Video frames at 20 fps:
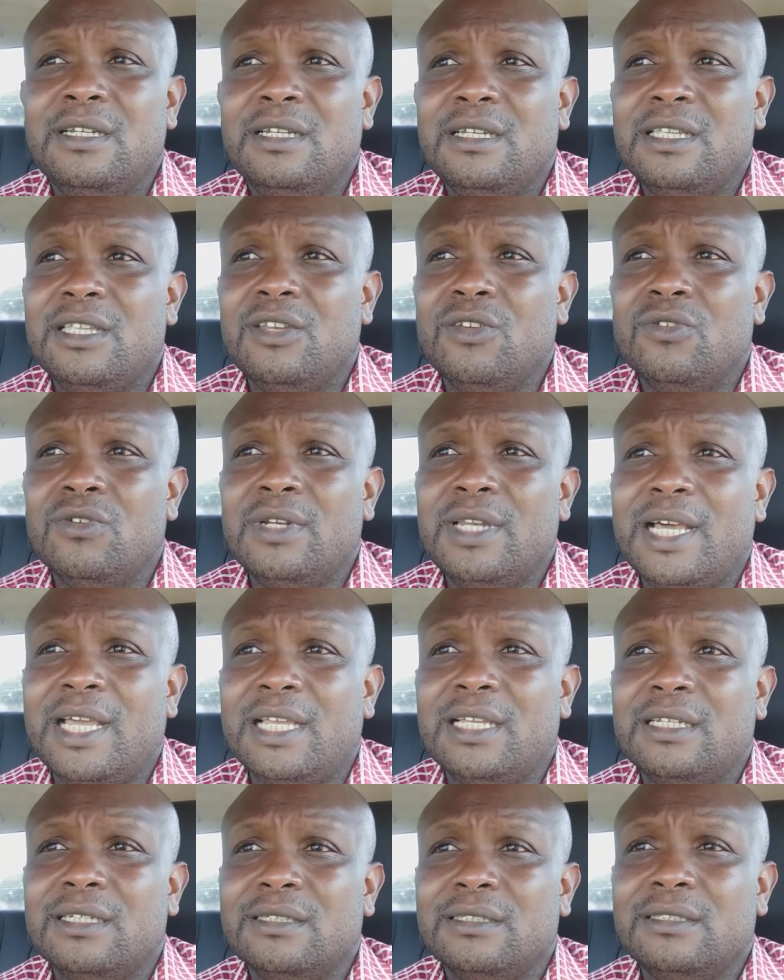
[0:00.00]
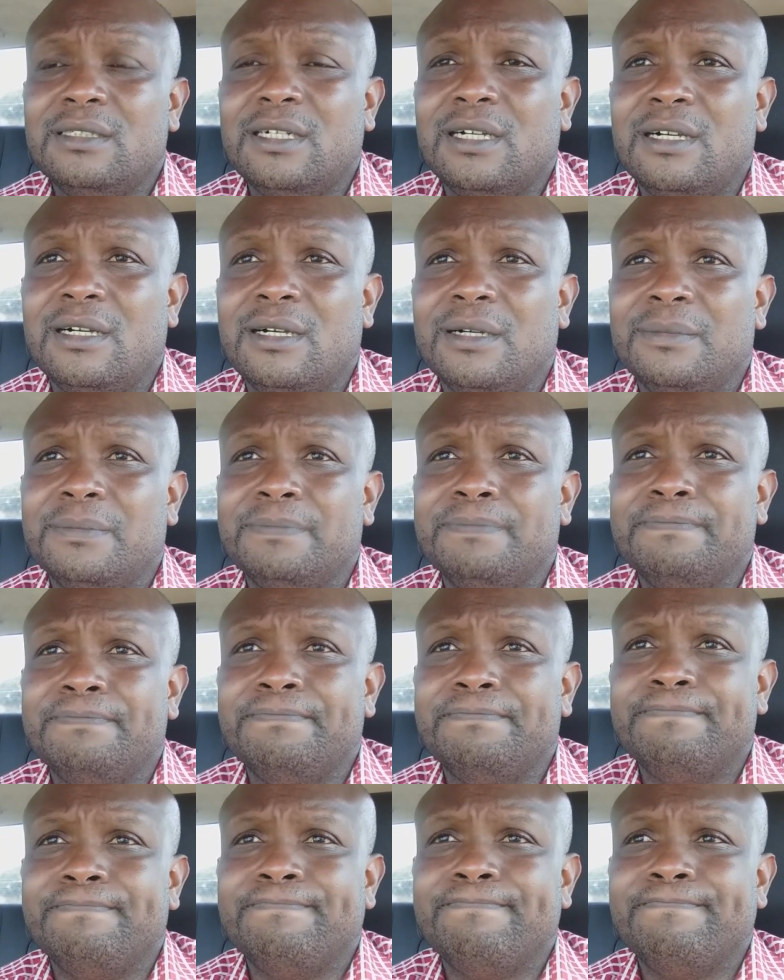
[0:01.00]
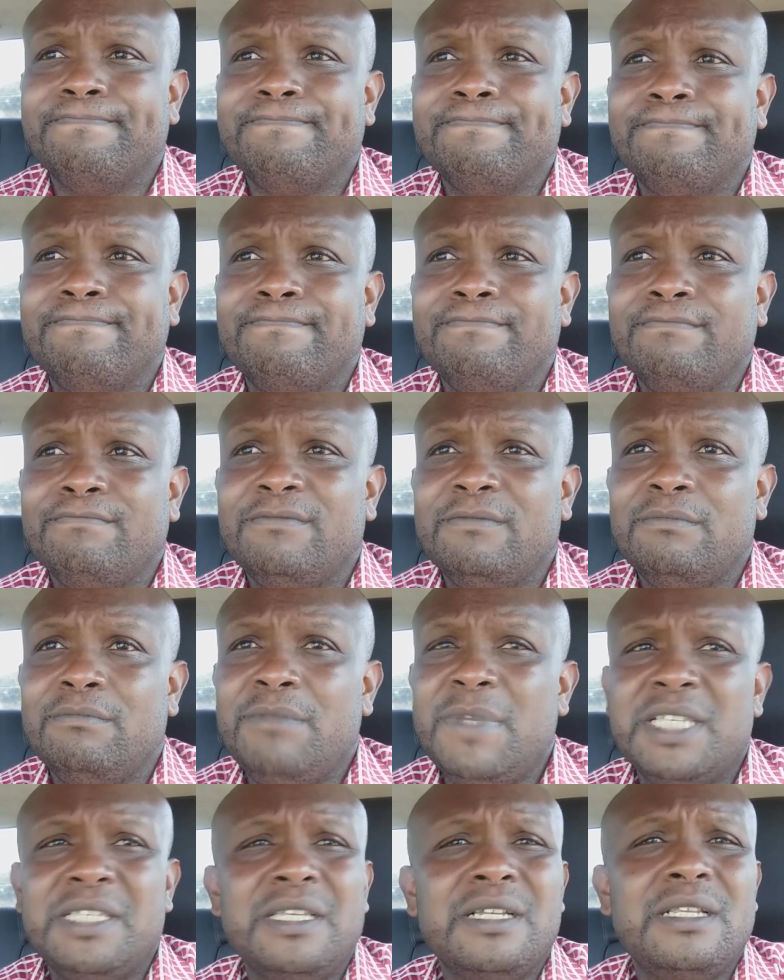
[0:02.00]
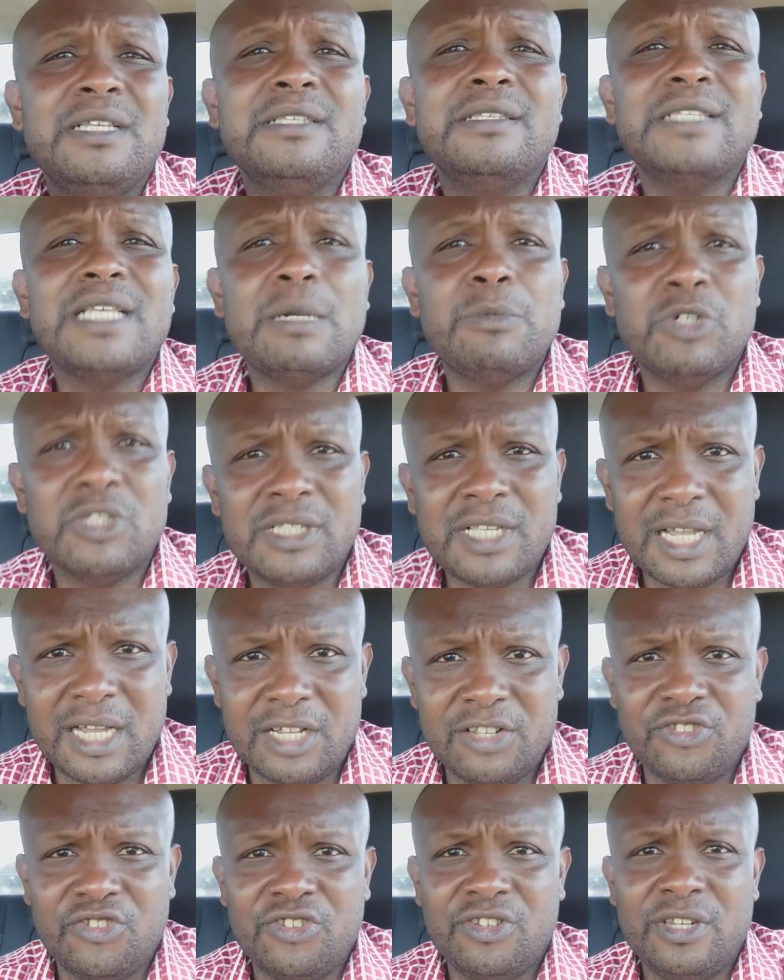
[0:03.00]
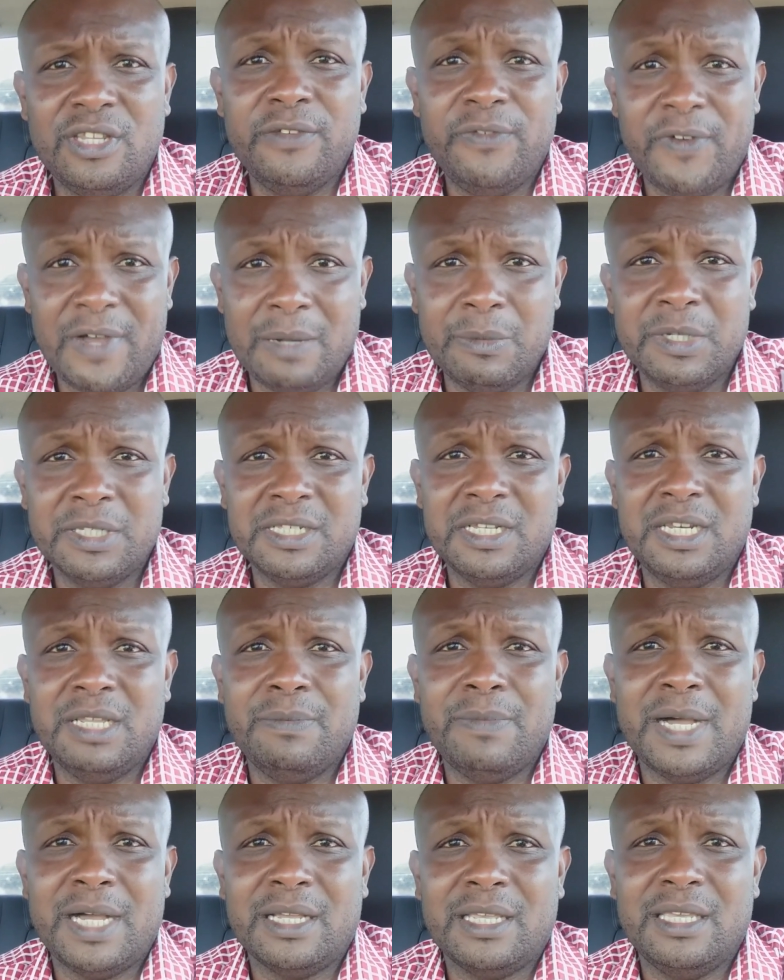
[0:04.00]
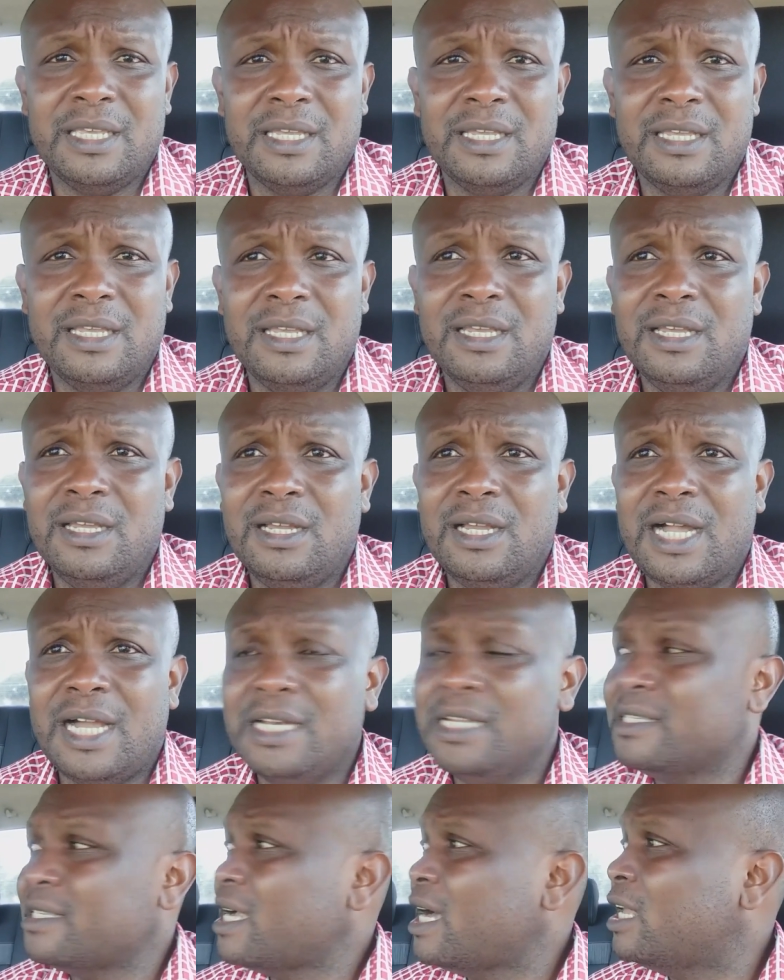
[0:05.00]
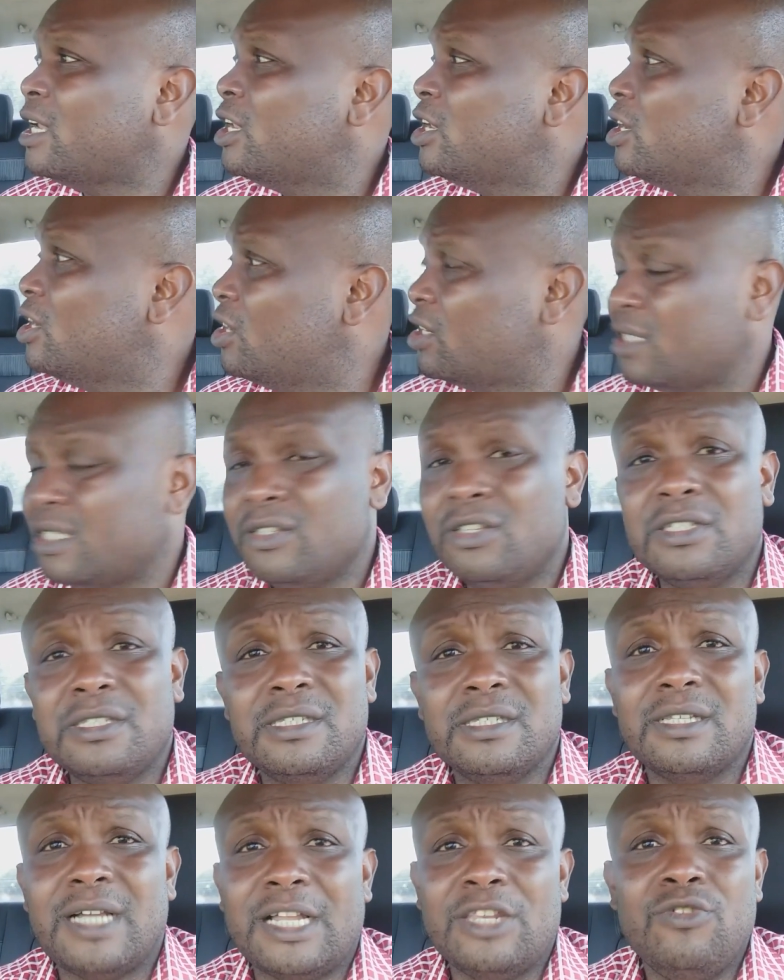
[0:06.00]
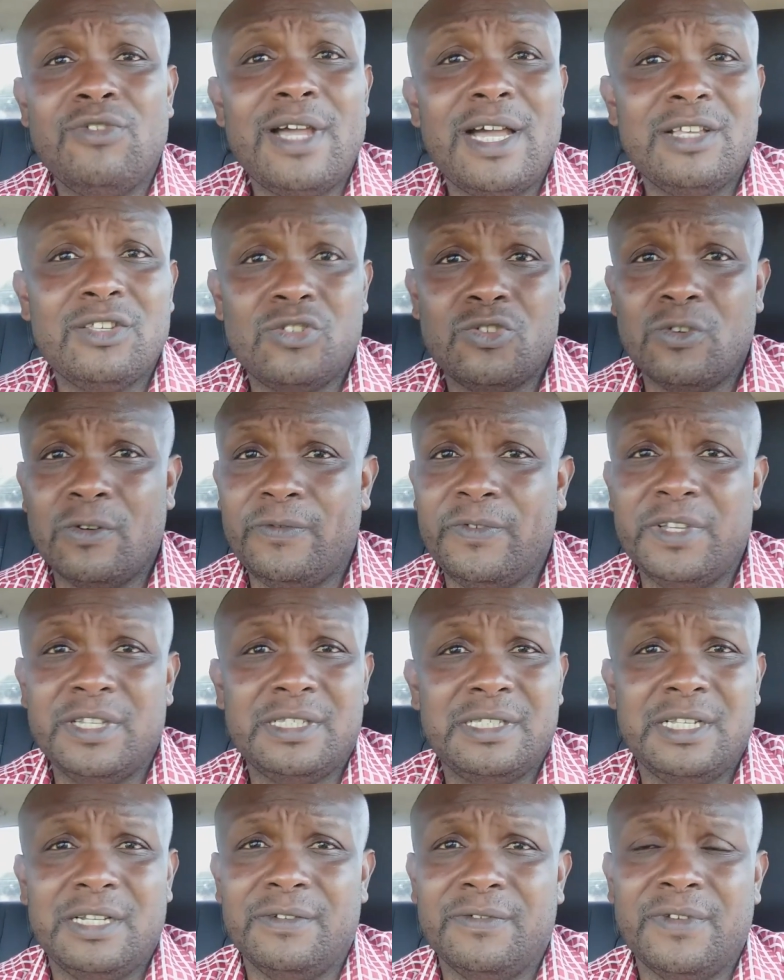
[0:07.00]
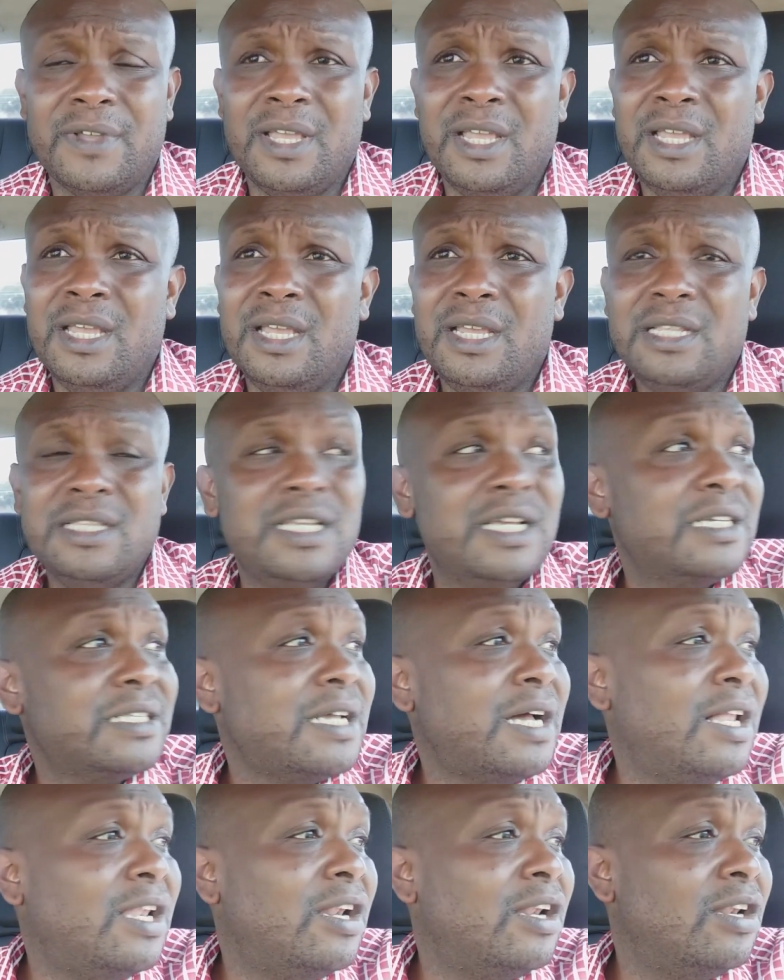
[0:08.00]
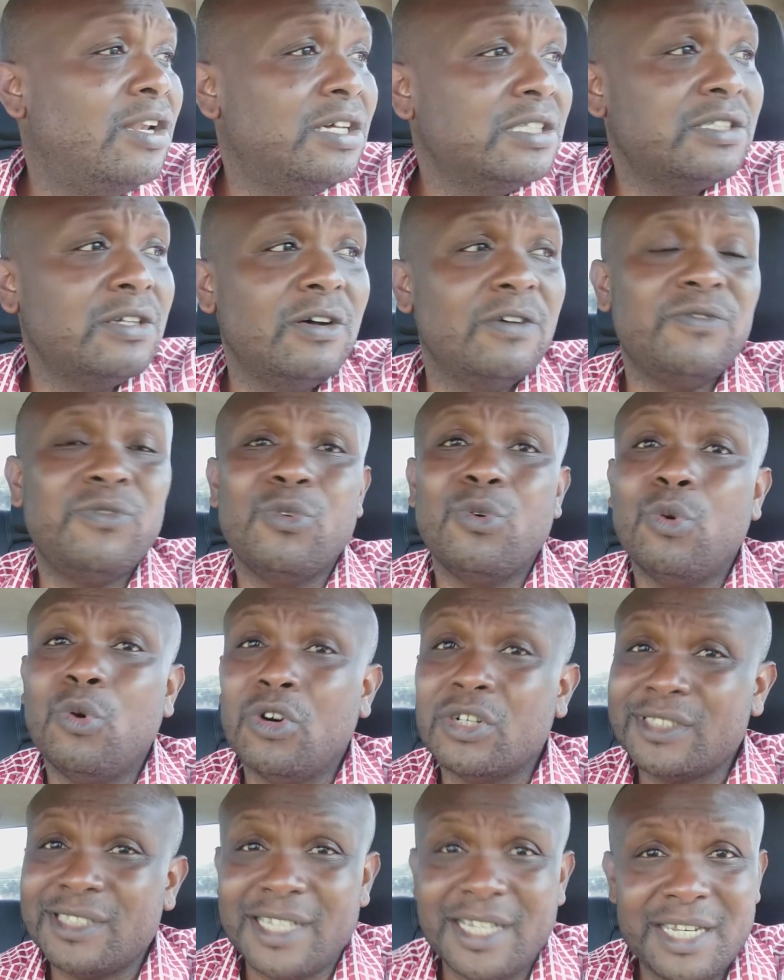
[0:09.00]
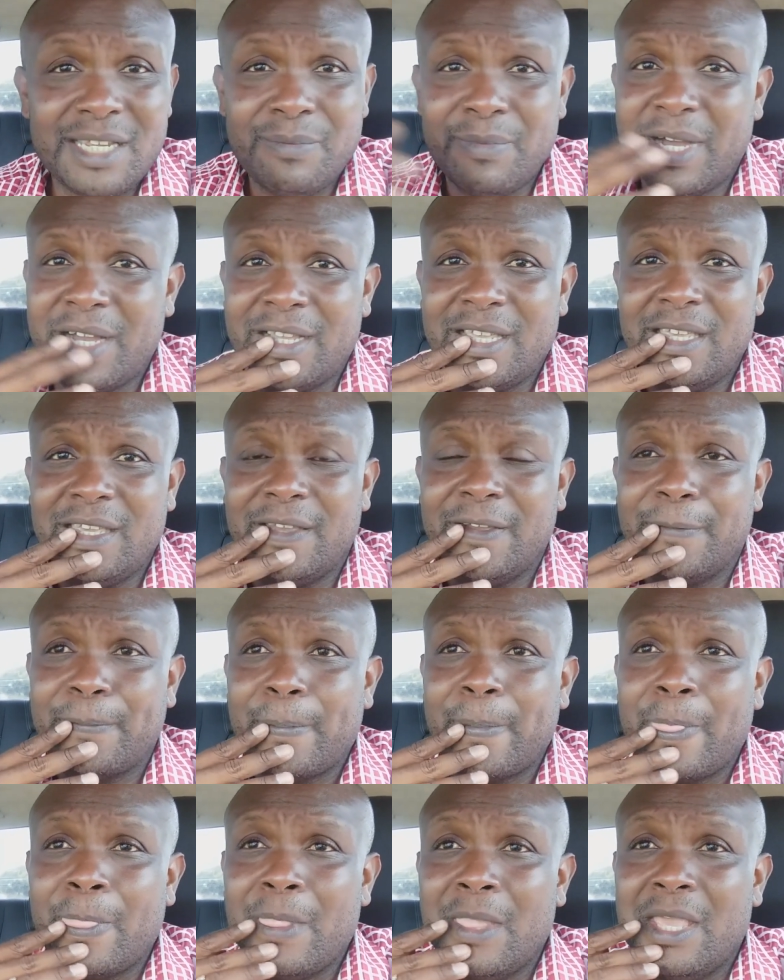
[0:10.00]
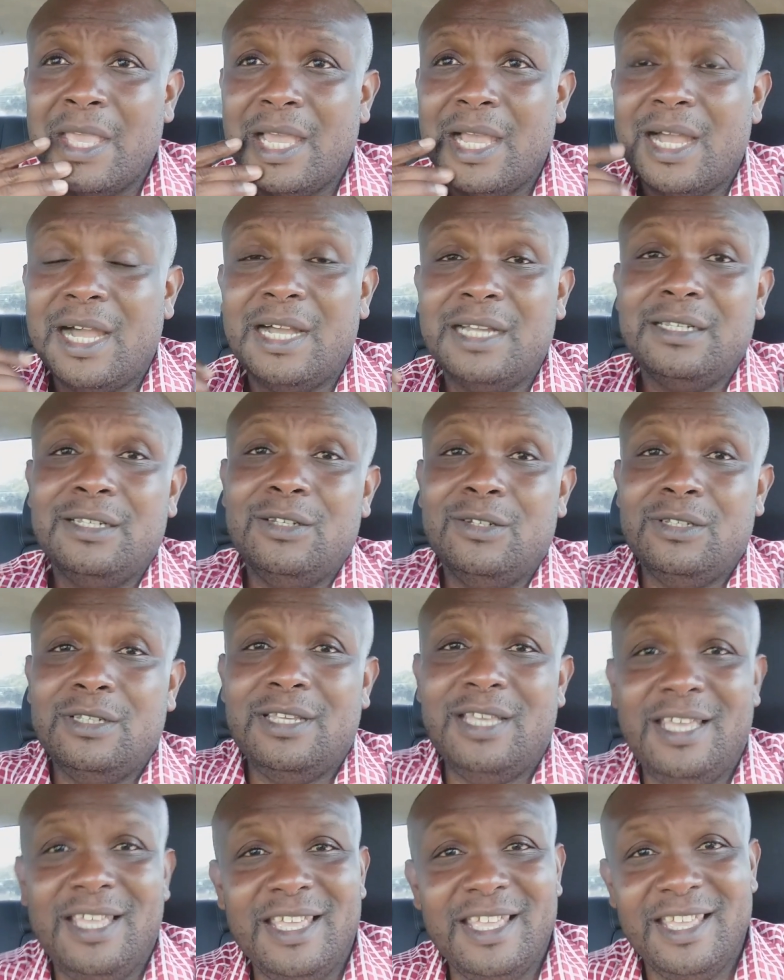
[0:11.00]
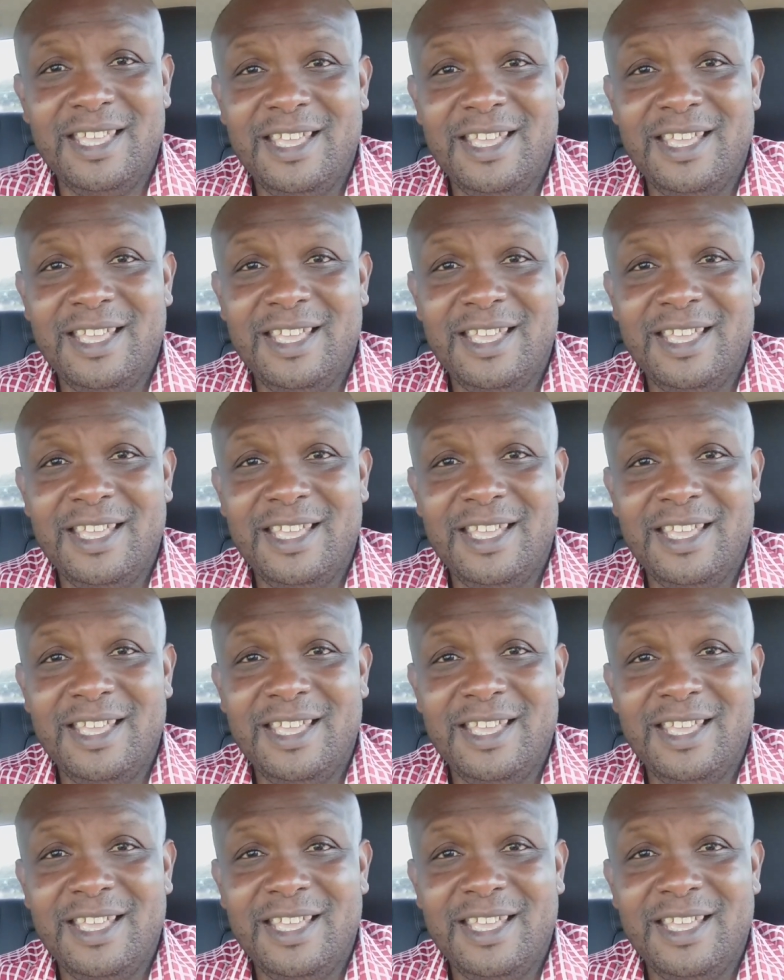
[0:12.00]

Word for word: you know, like um, basically sabotage the farmers in the back here. And it's a lot, listen, and you guys saw for yourself, there's a lot of water in the back here. And I